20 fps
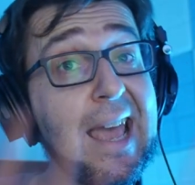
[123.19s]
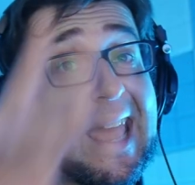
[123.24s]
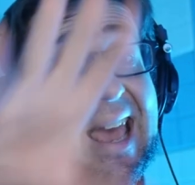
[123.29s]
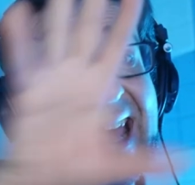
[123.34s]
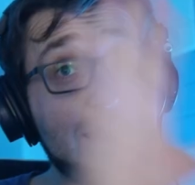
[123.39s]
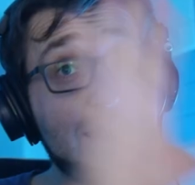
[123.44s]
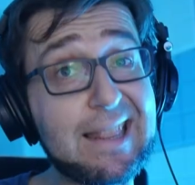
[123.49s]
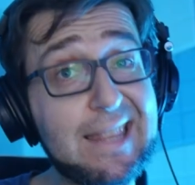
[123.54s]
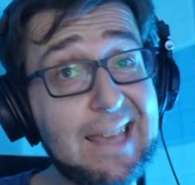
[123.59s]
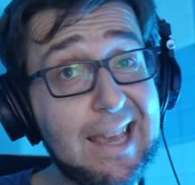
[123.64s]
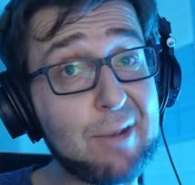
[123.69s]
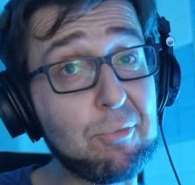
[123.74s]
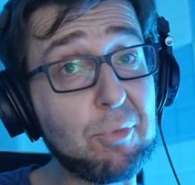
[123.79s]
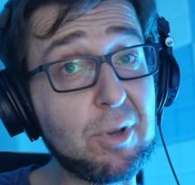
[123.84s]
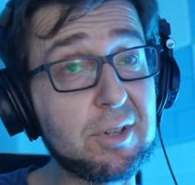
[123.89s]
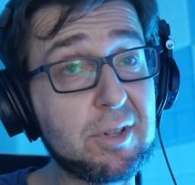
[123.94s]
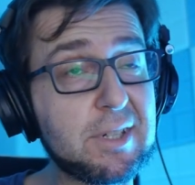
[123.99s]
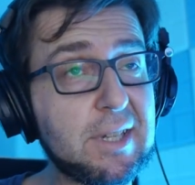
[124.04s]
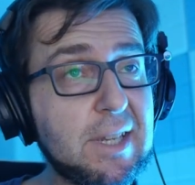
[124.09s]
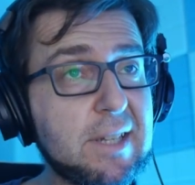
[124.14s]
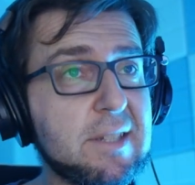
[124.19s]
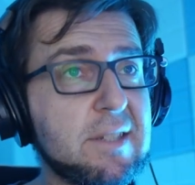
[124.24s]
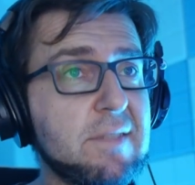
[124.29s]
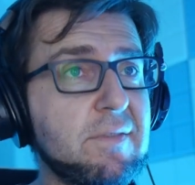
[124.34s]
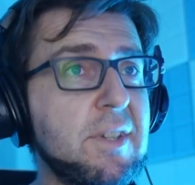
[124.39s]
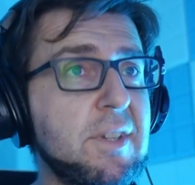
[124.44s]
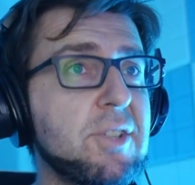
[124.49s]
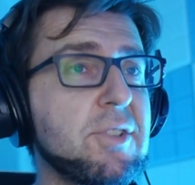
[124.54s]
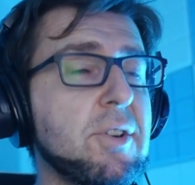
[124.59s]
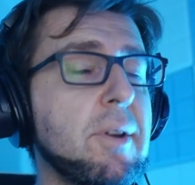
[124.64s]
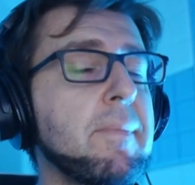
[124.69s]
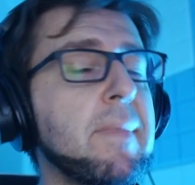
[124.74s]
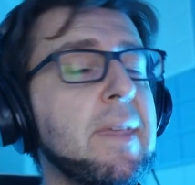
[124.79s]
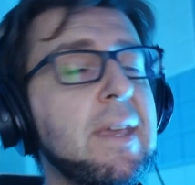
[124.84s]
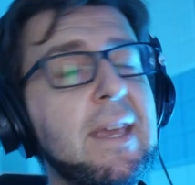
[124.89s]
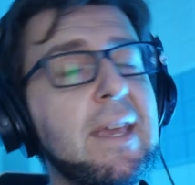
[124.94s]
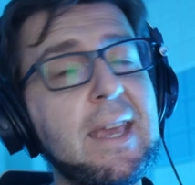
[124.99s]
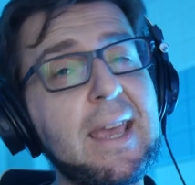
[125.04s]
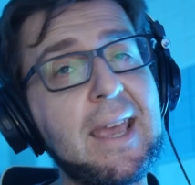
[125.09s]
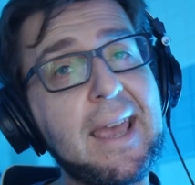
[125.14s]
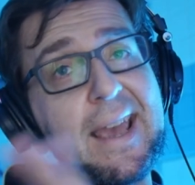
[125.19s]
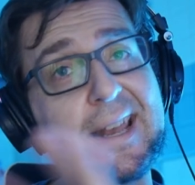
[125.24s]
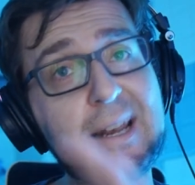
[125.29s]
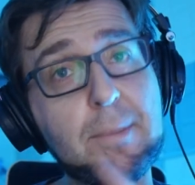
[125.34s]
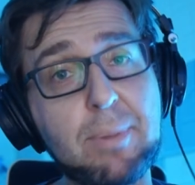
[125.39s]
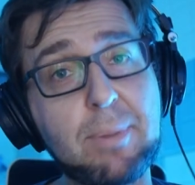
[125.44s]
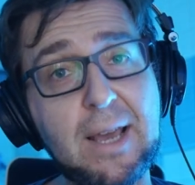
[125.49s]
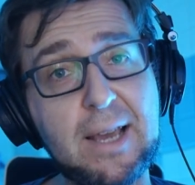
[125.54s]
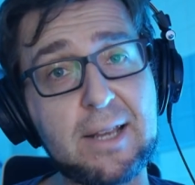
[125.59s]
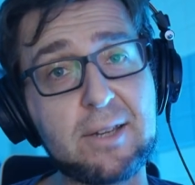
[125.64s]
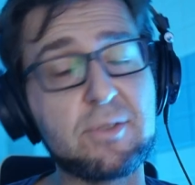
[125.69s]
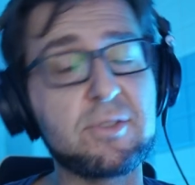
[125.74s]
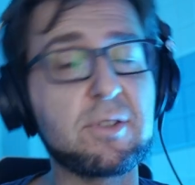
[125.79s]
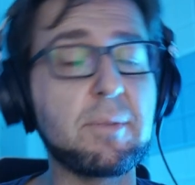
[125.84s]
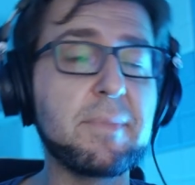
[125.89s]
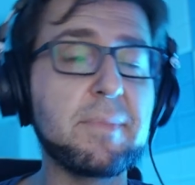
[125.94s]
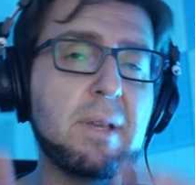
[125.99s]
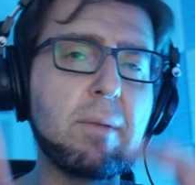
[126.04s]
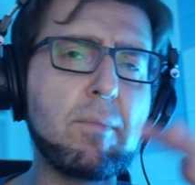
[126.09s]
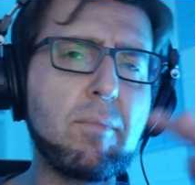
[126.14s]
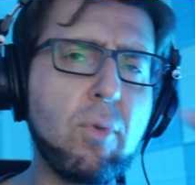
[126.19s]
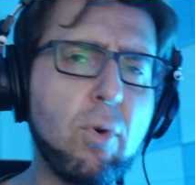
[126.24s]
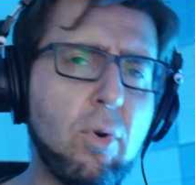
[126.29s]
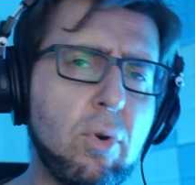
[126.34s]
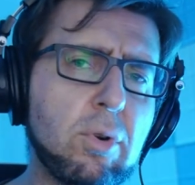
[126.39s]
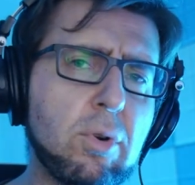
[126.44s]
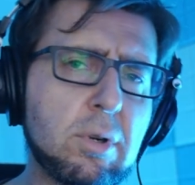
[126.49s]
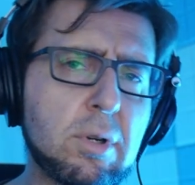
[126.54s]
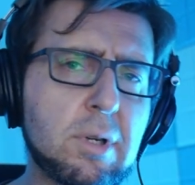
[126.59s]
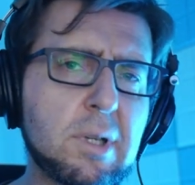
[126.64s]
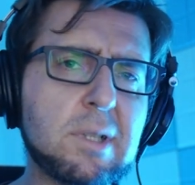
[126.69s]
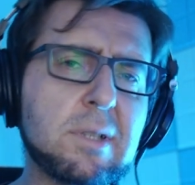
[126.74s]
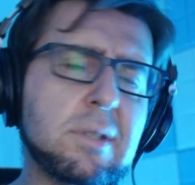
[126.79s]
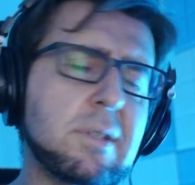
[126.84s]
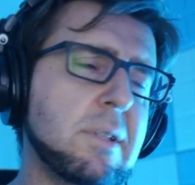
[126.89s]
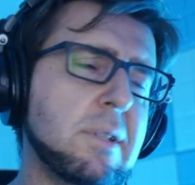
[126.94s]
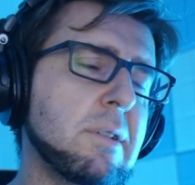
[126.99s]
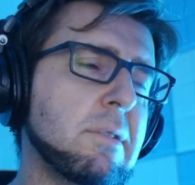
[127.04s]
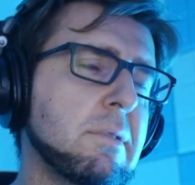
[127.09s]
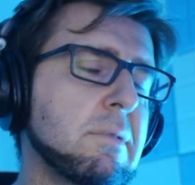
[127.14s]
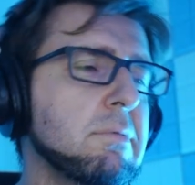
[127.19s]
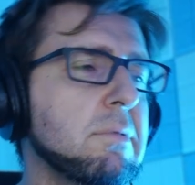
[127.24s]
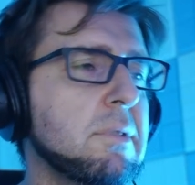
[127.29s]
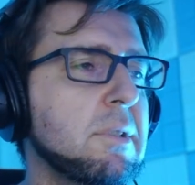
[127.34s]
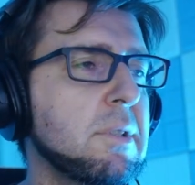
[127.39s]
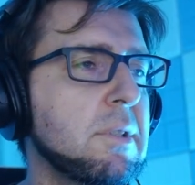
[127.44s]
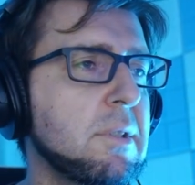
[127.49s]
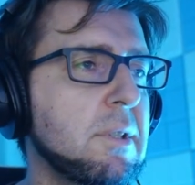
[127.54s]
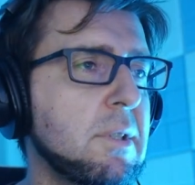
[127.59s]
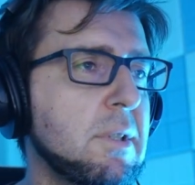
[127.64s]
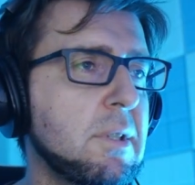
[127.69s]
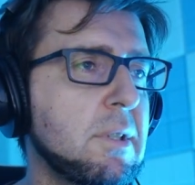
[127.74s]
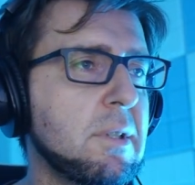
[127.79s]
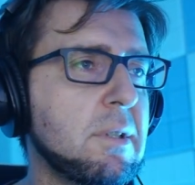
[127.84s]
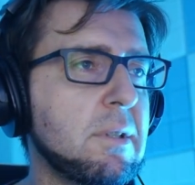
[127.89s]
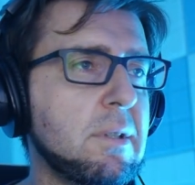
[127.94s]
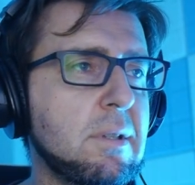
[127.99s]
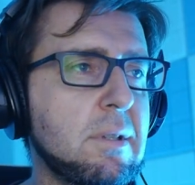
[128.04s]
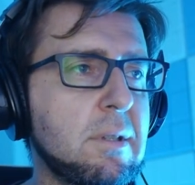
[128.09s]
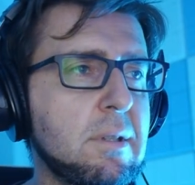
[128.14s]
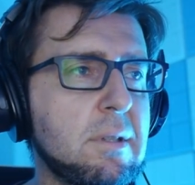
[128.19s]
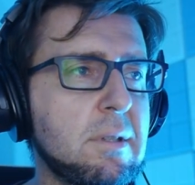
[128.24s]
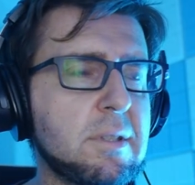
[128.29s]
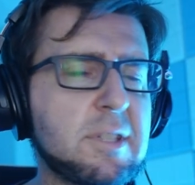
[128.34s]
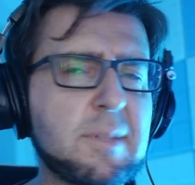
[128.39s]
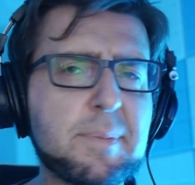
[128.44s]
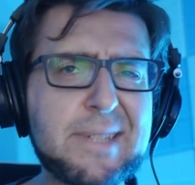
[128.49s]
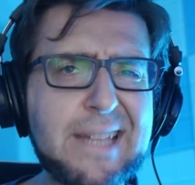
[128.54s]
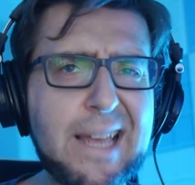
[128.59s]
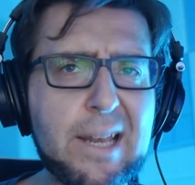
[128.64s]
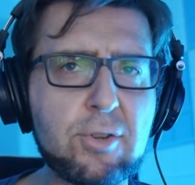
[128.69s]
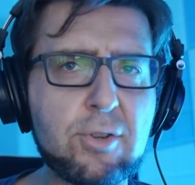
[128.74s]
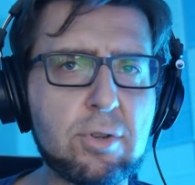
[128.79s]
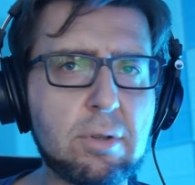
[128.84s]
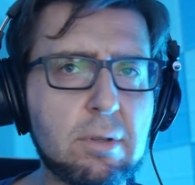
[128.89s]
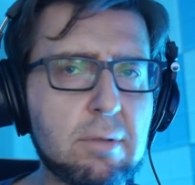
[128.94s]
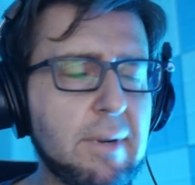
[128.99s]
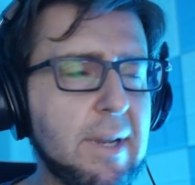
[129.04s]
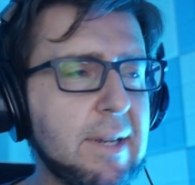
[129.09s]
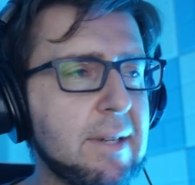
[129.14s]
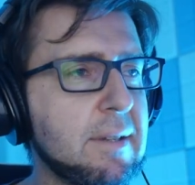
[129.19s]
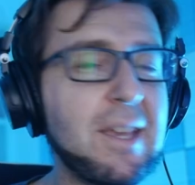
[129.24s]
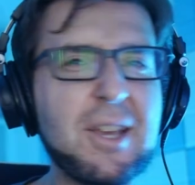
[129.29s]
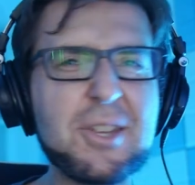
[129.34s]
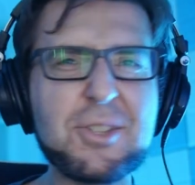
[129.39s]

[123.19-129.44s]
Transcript: And then we're gonna take this feature and apply it to something more, you know, uh, substantial, right?